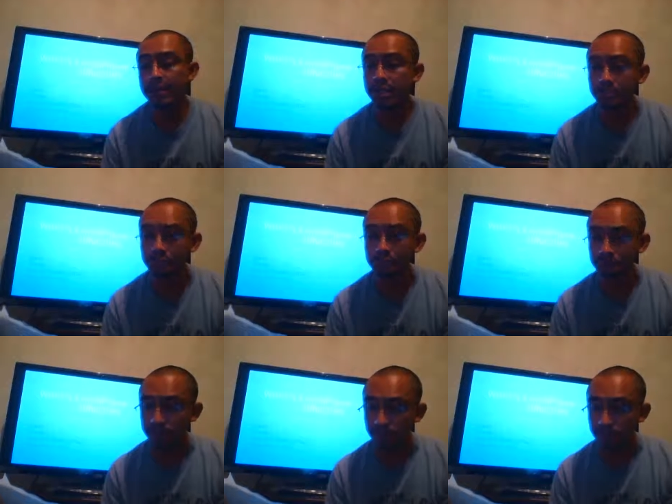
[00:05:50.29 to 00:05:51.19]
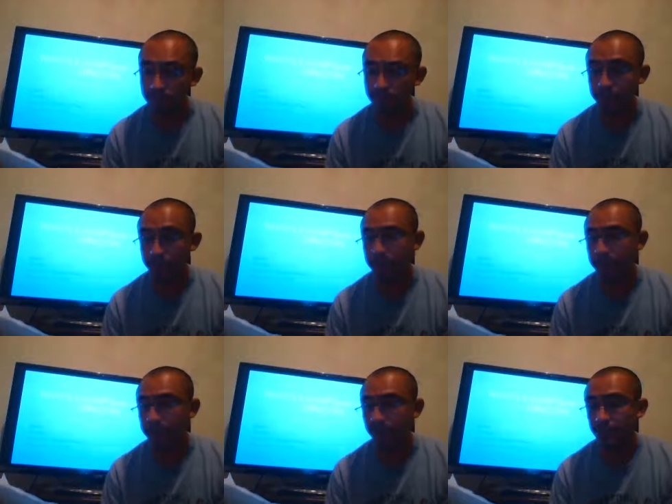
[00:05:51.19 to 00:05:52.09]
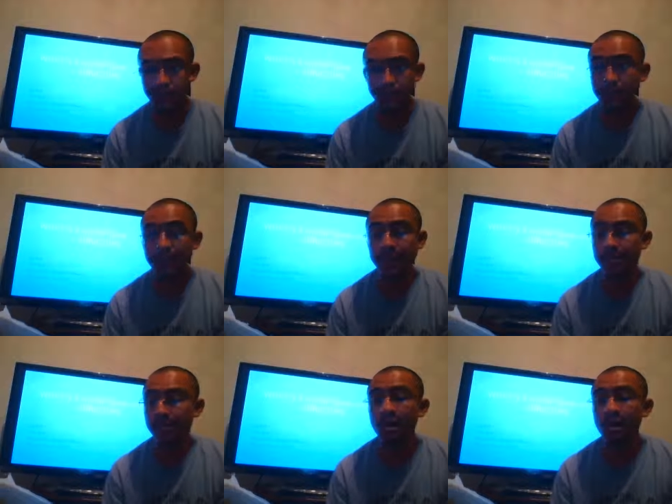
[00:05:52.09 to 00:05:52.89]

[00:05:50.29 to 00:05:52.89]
the root of a word, for example, in play,